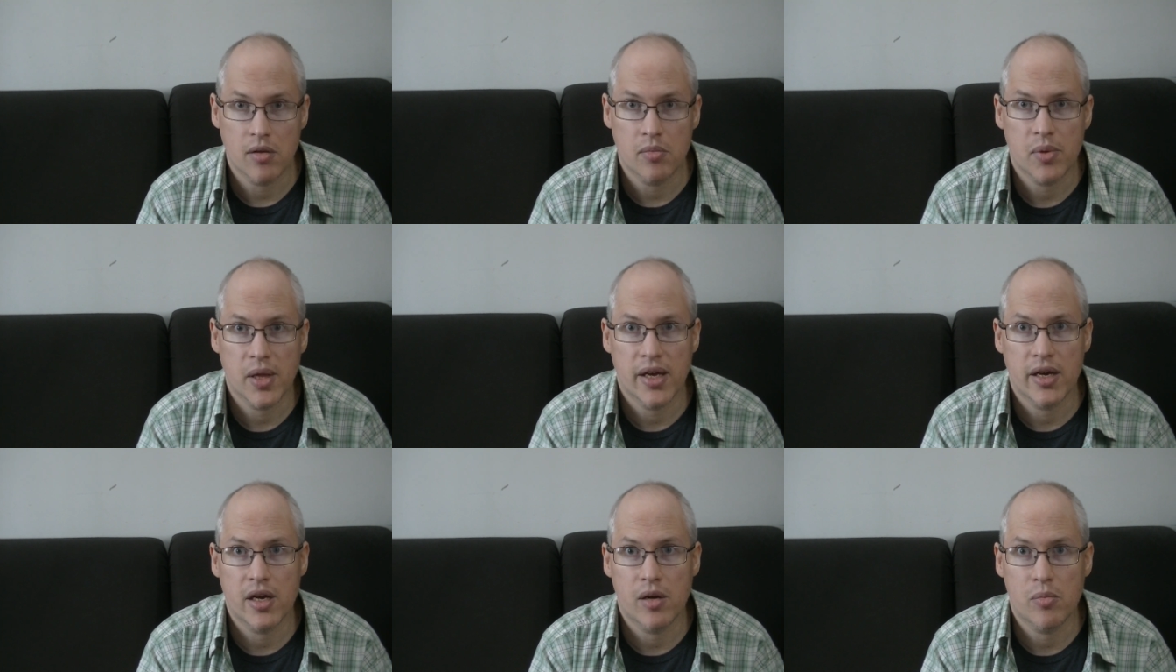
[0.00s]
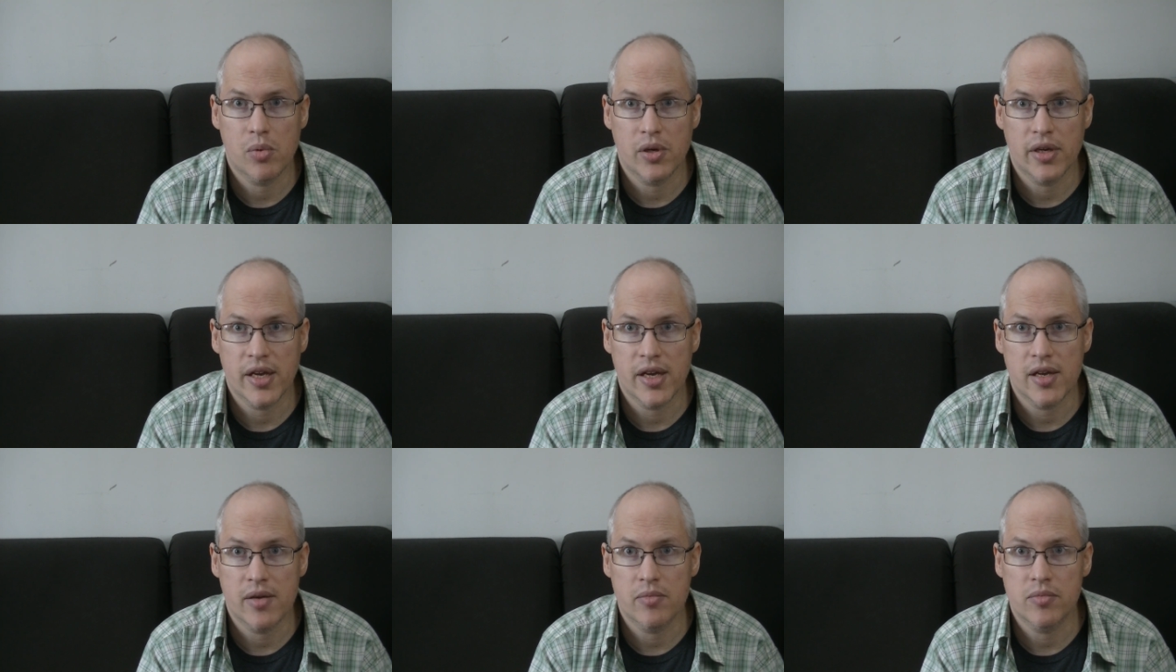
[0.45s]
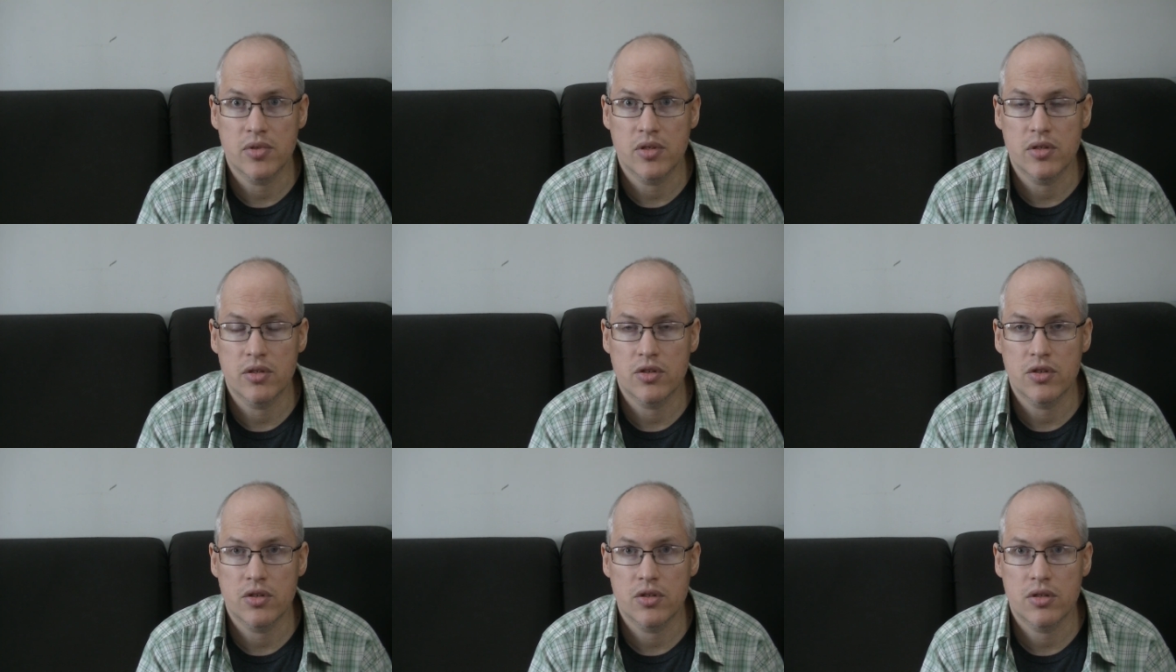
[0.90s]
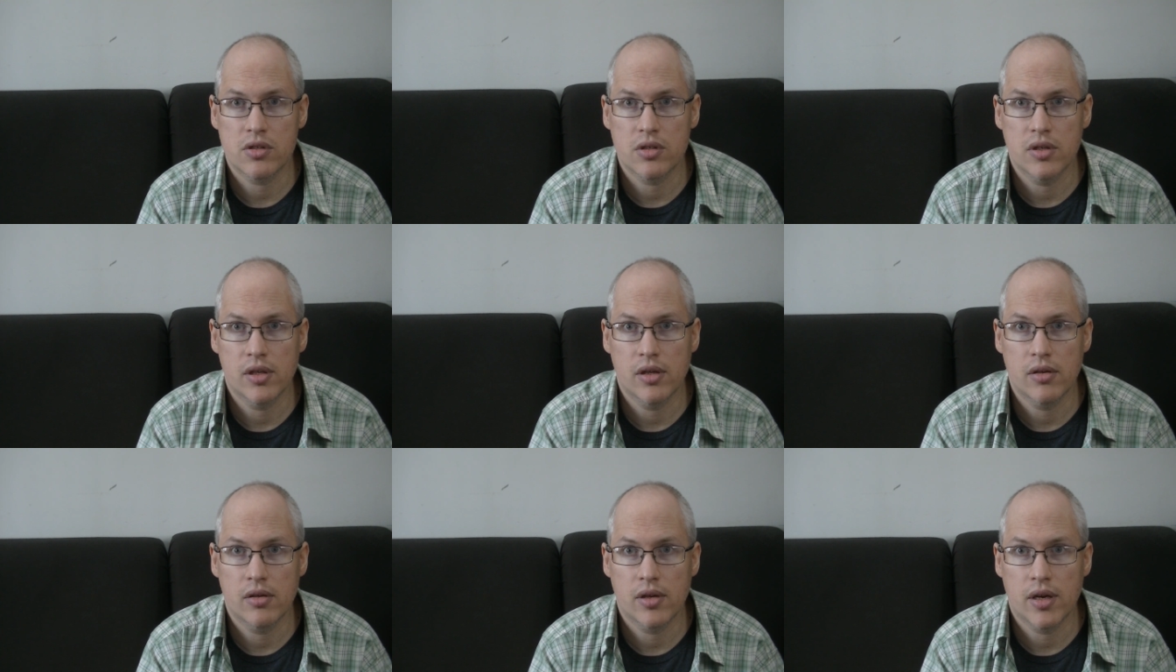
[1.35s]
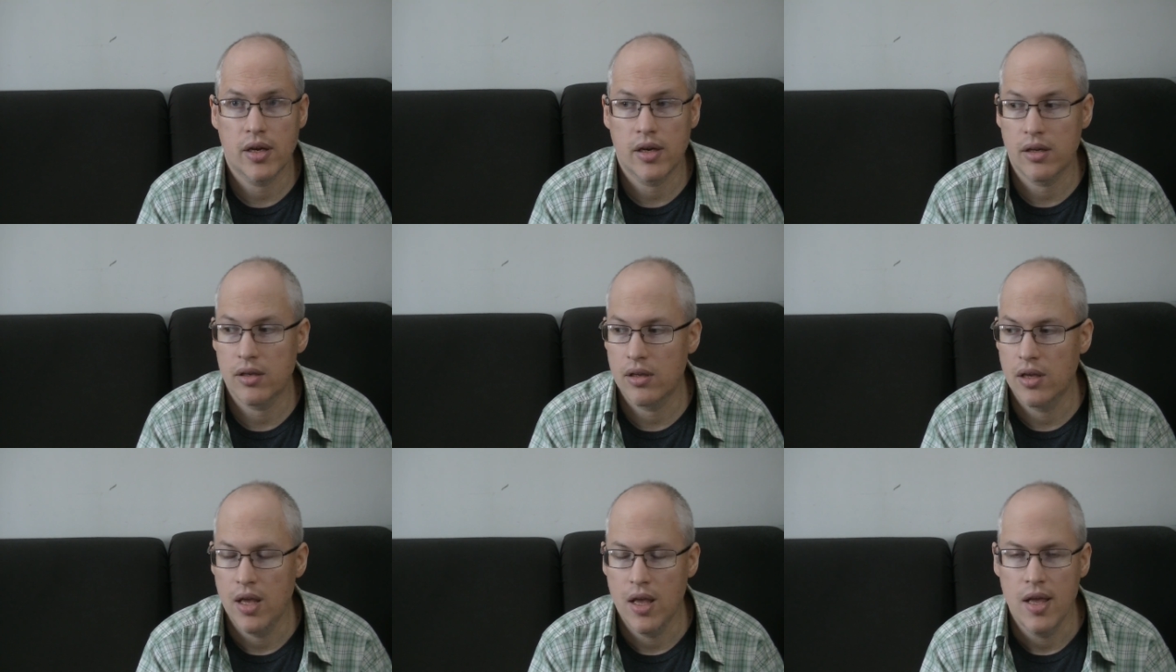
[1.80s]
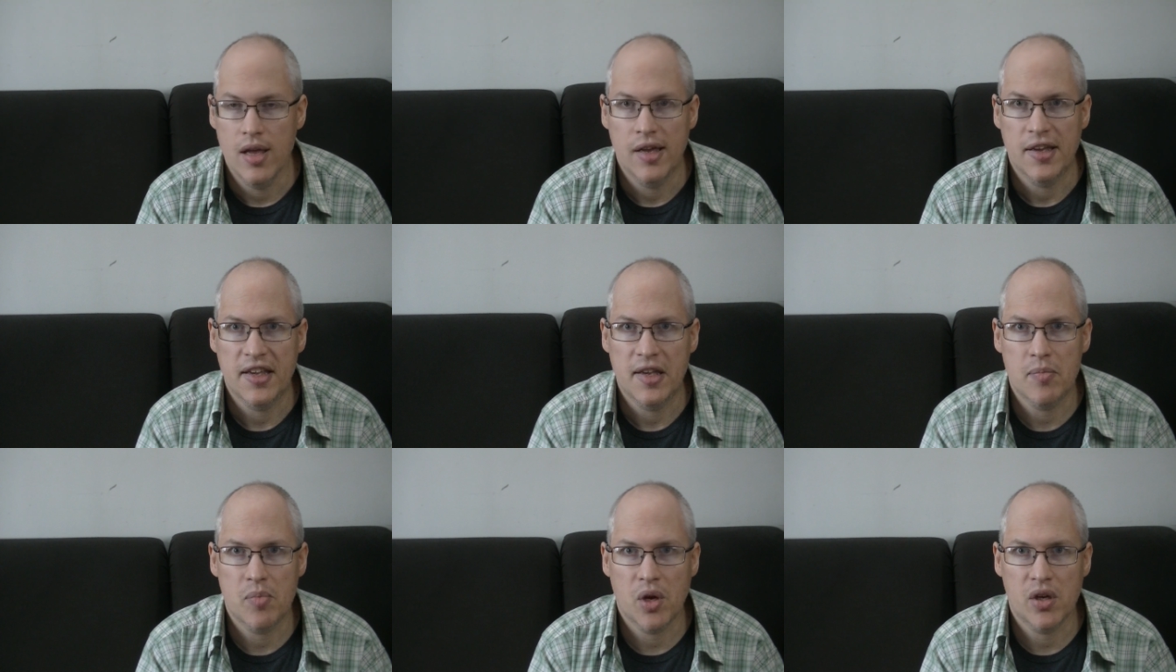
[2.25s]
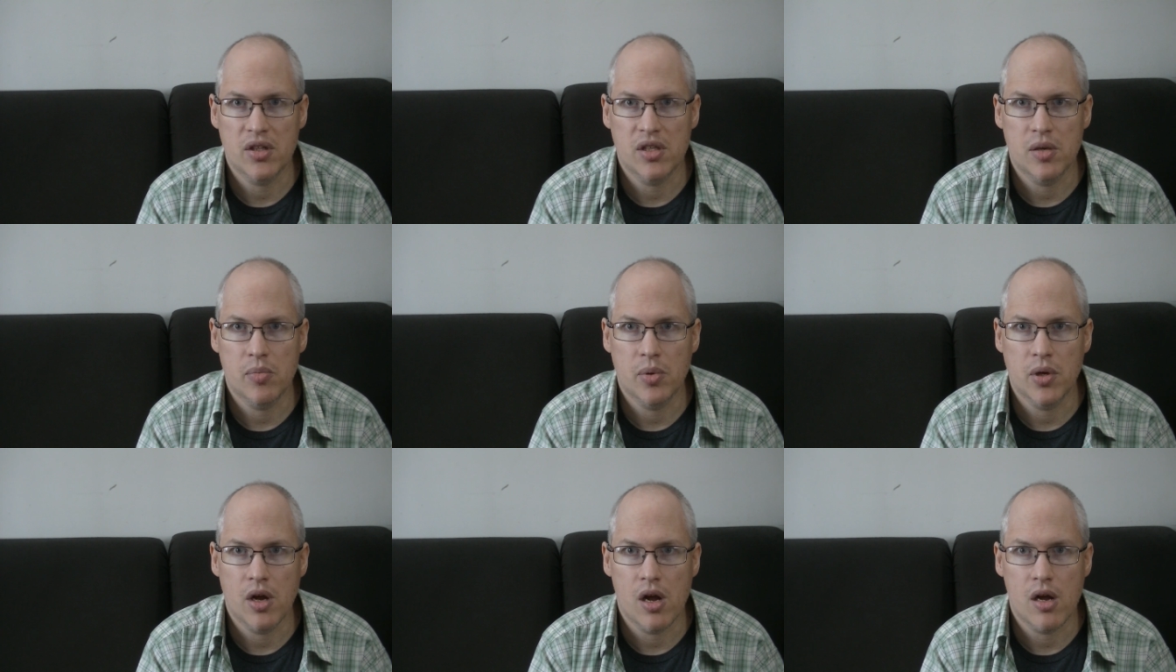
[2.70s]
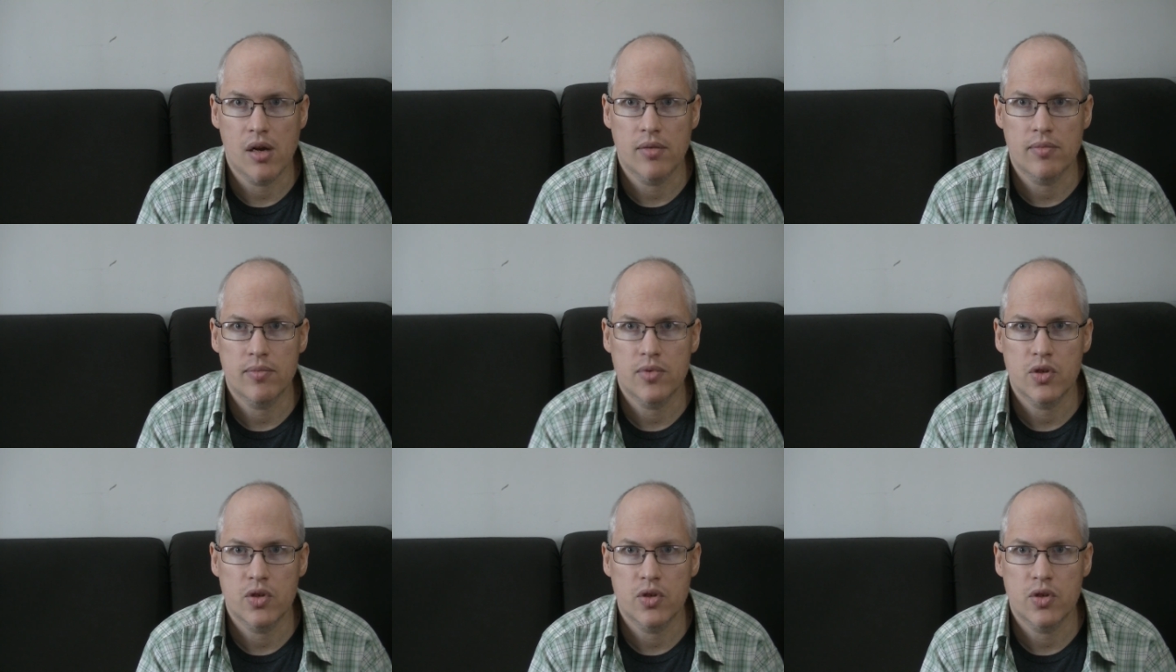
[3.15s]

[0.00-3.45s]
play a couple games, and just, you know, kind of keep on keeping on.